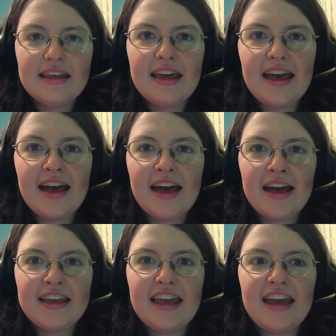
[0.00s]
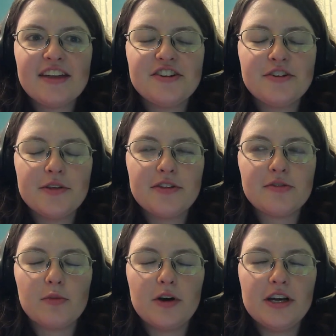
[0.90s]
Yeah, I can't do
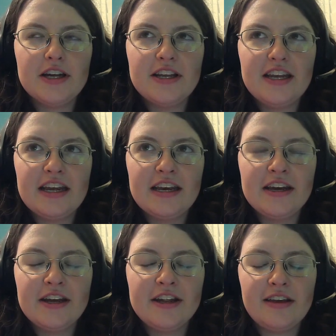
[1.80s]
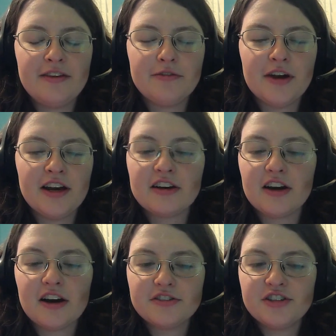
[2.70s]
this one in the Fran
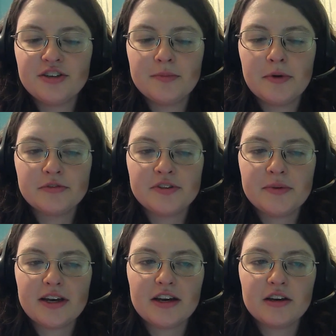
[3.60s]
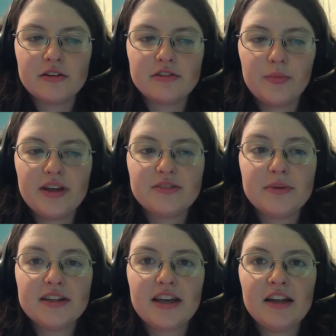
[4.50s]
costume, mostly because it's
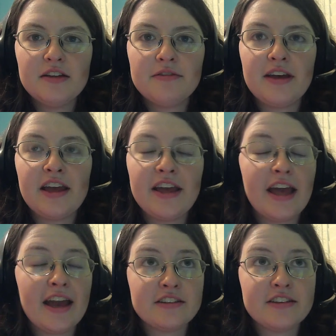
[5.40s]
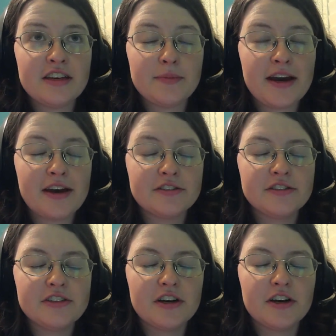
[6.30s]
been kind of a hectic
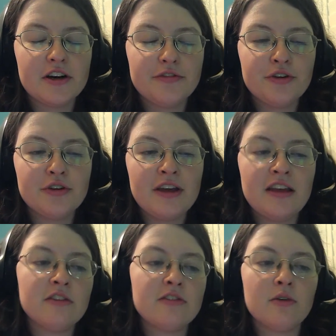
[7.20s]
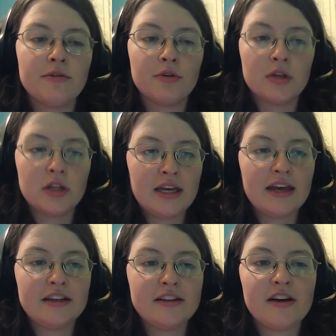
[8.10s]
past few days, so I've only
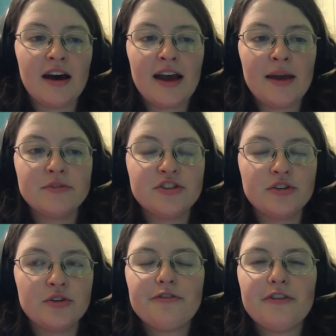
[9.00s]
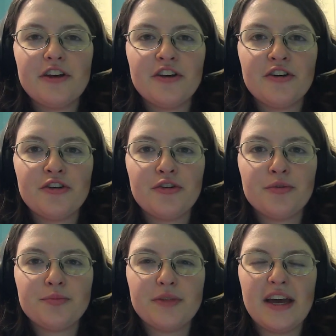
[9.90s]
had time to
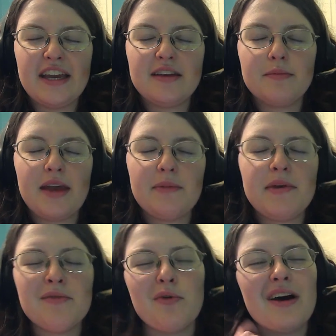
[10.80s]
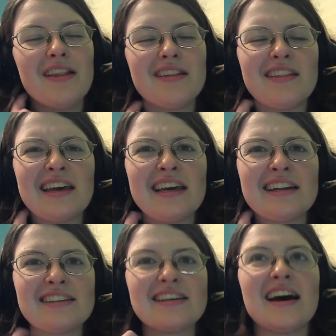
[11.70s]
film like maybe one thing at
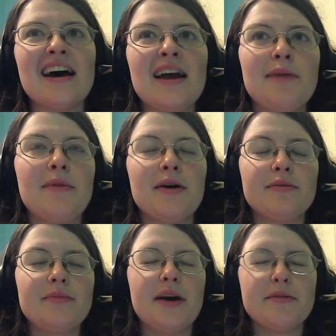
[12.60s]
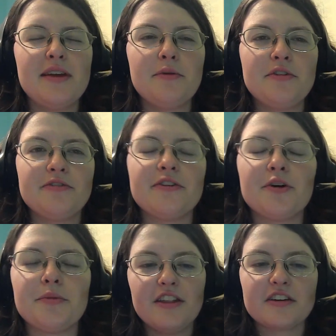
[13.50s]
a time. I was able to
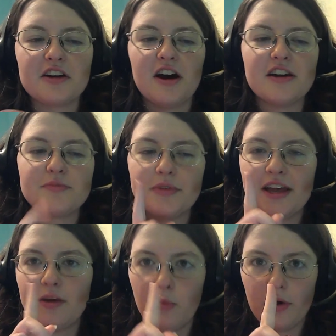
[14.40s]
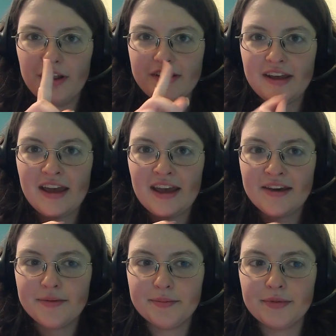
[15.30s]
film the cosplay in one
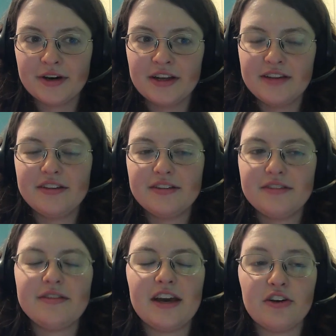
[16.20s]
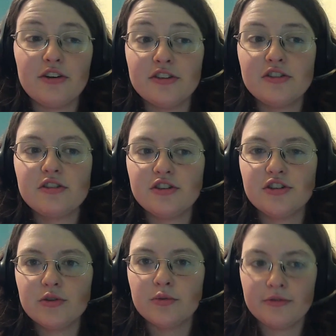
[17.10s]
day, but I couldn't
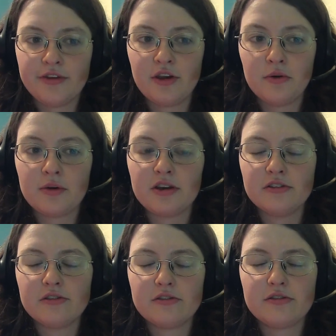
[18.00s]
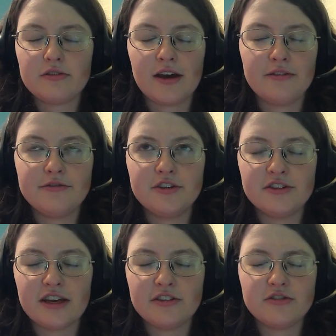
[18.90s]
do the review because I've just
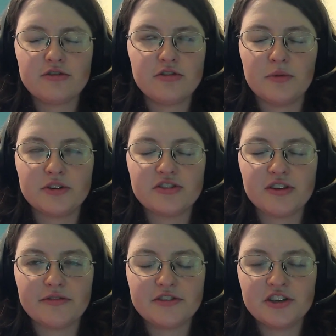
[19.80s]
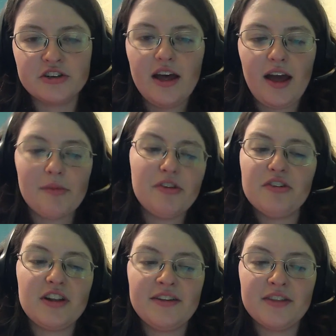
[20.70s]
had so much stuff to do. I'm still
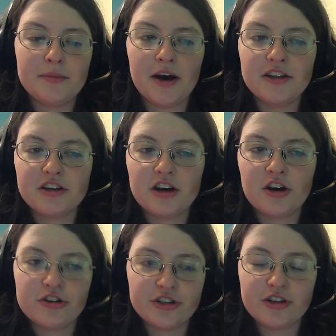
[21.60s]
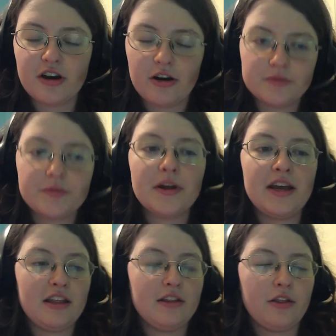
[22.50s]
gonna leave in the montage and the
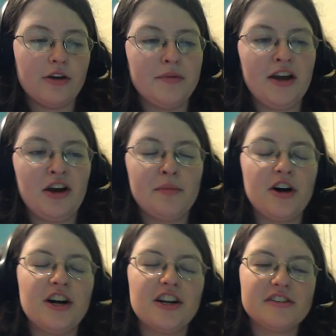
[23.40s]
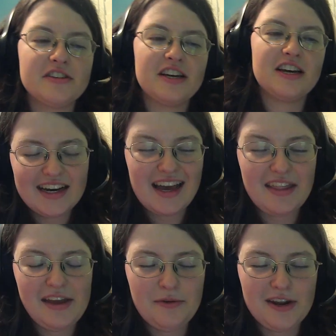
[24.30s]
cosplay and the thumbnail, but honestly, I
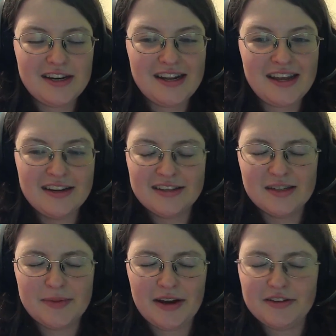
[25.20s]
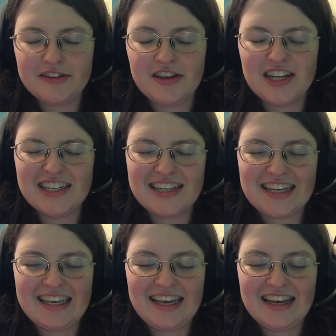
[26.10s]
think what I did is about as good as
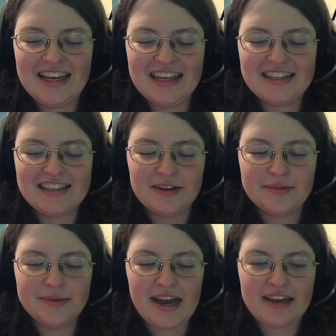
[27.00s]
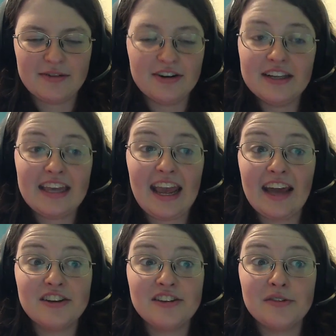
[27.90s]
it gets. I really
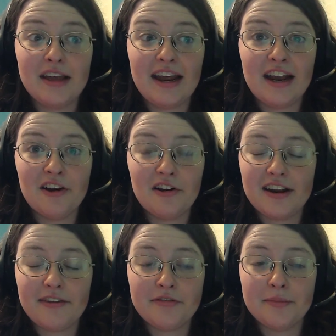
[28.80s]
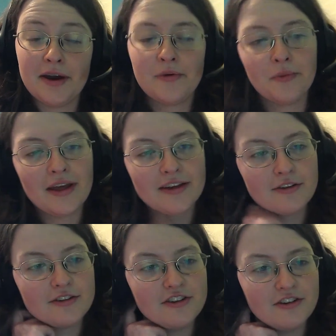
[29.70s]
can't do the hair. I'd have to buy a
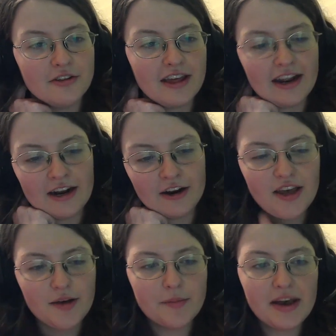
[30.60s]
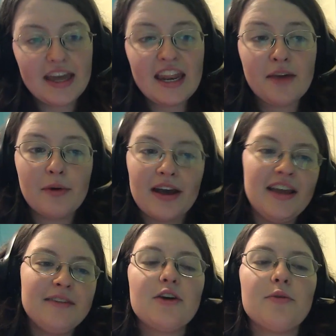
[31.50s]
wig to do the hair. But
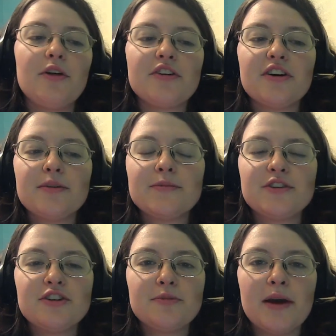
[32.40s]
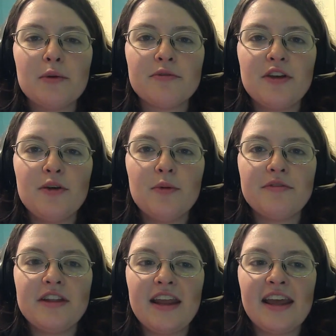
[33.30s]
anyway, welcome to my review of
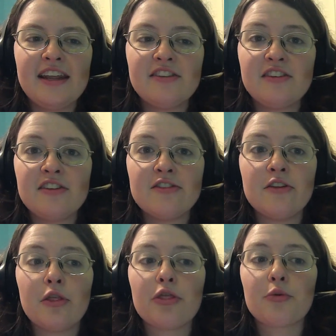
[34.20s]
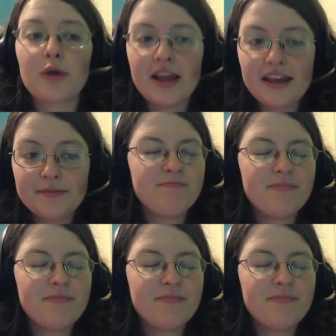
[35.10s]
The Nanny Season 3.